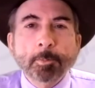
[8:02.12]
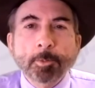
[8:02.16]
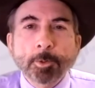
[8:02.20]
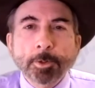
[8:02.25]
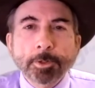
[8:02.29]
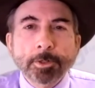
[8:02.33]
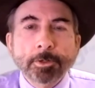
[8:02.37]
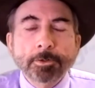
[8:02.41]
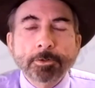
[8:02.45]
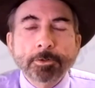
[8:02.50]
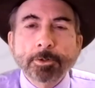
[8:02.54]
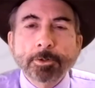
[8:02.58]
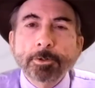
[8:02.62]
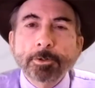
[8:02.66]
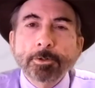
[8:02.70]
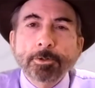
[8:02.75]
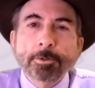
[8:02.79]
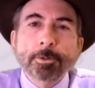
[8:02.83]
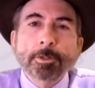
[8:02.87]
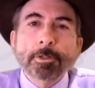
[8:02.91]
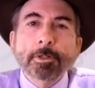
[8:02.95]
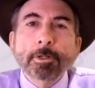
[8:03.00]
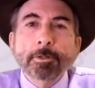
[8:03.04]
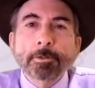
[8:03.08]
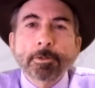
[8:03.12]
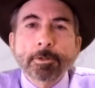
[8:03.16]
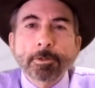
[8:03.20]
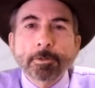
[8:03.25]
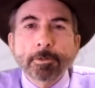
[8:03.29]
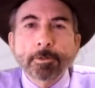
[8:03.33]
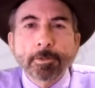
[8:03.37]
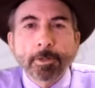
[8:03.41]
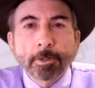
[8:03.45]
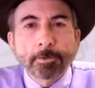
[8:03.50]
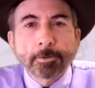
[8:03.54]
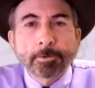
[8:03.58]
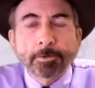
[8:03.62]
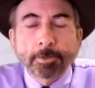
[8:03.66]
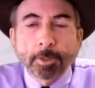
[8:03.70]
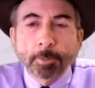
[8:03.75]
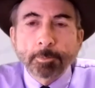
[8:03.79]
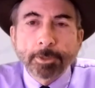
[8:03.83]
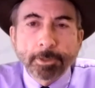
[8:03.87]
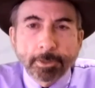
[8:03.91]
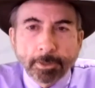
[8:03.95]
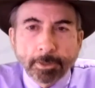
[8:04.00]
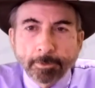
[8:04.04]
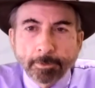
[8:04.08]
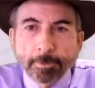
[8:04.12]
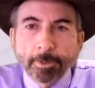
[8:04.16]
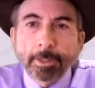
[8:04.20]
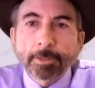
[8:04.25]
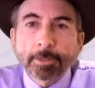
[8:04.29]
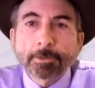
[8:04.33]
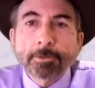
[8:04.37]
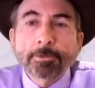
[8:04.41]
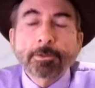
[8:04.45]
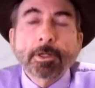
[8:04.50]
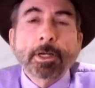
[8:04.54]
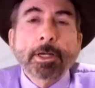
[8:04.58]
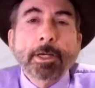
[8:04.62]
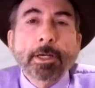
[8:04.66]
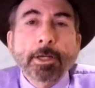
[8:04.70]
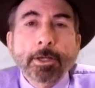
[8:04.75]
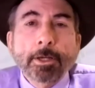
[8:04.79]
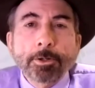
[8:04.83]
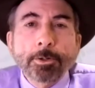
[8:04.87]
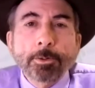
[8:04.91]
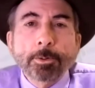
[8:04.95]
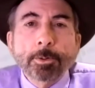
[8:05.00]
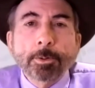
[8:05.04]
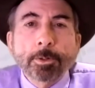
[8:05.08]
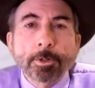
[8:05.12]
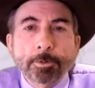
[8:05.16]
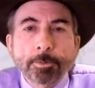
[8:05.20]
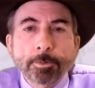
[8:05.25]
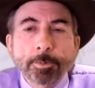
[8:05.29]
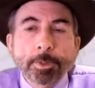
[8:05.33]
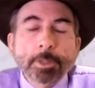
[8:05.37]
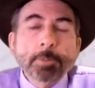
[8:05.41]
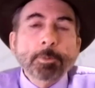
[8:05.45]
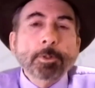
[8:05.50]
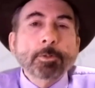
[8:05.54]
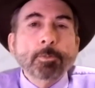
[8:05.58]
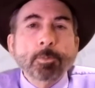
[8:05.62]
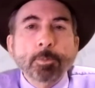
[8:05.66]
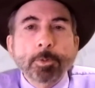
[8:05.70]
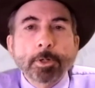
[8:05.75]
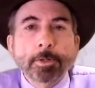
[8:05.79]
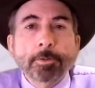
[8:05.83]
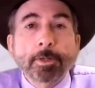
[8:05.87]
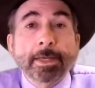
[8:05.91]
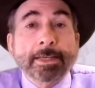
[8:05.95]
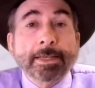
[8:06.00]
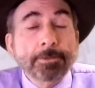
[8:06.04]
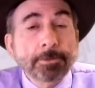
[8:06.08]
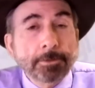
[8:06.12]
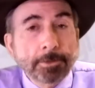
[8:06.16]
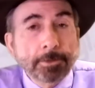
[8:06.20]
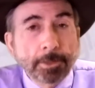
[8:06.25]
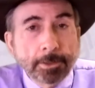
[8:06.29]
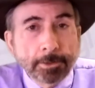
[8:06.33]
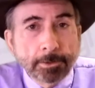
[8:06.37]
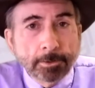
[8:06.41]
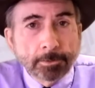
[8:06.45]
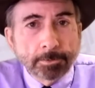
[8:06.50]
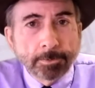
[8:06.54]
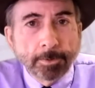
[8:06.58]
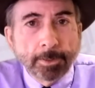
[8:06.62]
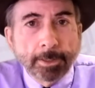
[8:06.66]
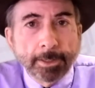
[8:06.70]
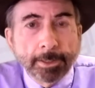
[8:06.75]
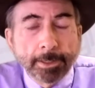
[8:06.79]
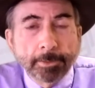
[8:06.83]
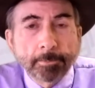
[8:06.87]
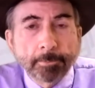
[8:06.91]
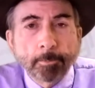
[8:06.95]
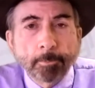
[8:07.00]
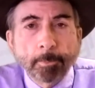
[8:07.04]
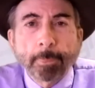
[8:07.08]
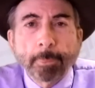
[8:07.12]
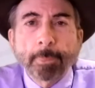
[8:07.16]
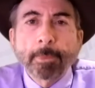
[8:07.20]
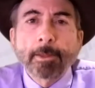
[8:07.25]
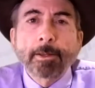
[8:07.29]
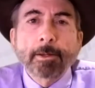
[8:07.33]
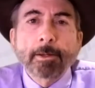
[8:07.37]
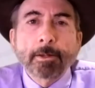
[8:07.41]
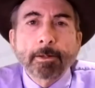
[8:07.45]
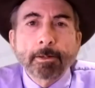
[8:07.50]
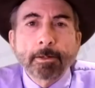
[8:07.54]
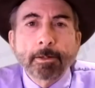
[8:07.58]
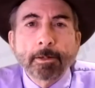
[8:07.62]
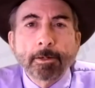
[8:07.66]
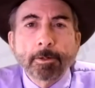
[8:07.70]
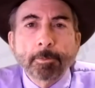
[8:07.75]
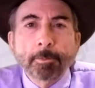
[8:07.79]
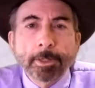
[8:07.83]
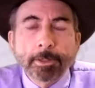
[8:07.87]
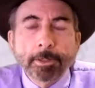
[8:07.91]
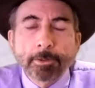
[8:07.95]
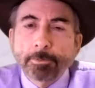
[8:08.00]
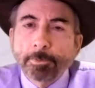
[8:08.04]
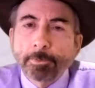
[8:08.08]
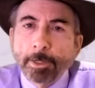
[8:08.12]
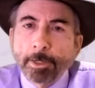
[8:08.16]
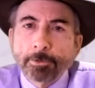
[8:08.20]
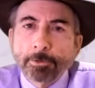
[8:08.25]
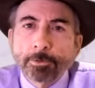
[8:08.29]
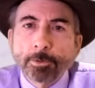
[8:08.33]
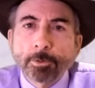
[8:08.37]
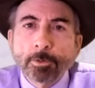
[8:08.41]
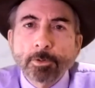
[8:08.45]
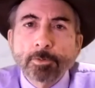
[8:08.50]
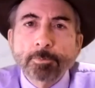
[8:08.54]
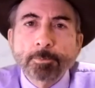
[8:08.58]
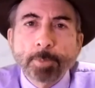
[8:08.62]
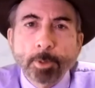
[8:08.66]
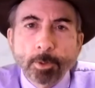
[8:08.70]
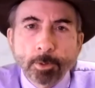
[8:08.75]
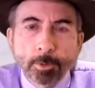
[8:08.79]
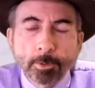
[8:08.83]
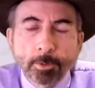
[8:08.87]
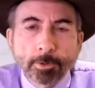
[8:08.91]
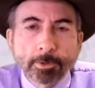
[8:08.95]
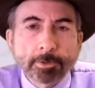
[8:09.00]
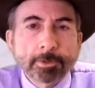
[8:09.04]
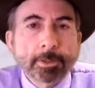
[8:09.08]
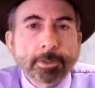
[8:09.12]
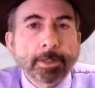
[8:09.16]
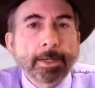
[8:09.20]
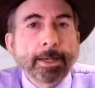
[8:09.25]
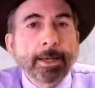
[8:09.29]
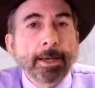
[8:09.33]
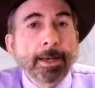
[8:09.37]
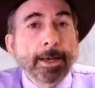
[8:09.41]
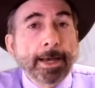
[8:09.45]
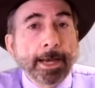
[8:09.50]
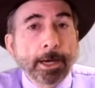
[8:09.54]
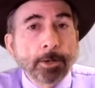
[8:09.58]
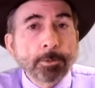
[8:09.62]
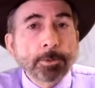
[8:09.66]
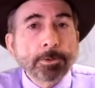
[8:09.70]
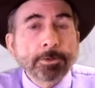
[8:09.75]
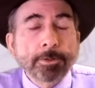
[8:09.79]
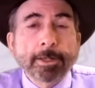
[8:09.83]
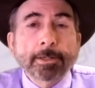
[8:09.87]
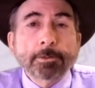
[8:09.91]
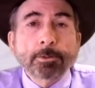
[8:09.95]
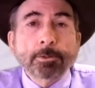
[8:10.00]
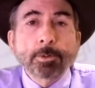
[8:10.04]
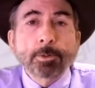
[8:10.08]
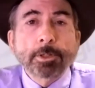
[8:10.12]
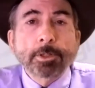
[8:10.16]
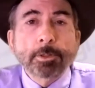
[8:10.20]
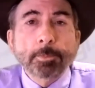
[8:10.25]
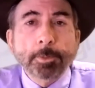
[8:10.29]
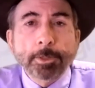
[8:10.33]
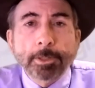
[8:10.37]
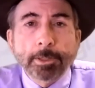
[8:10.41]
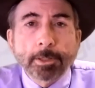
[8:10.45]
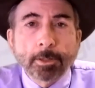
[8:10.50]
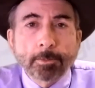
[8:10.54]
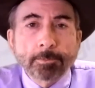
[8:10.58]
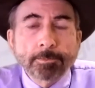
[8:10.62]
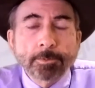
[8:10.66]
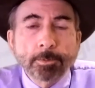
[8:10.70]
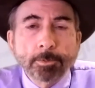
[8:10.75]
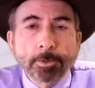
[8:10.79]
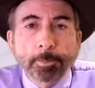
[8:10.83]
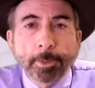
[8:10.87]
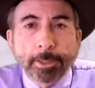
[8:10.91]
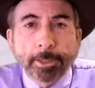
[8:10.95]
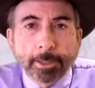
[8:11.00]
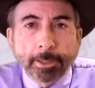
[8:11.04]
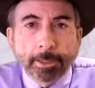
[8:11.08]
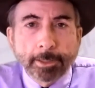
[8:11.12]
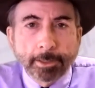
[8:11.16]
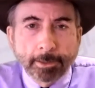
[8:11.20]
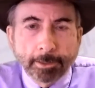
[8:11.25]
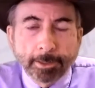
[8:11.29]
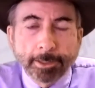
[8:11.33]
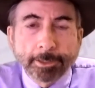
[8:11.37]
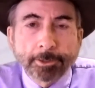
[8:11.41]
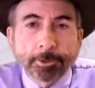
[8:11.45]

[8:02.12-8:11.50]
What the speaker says: going to turn to another subject, and that's your agreement with Signify, manufacturer of poles. How is that going to be helpful to BAI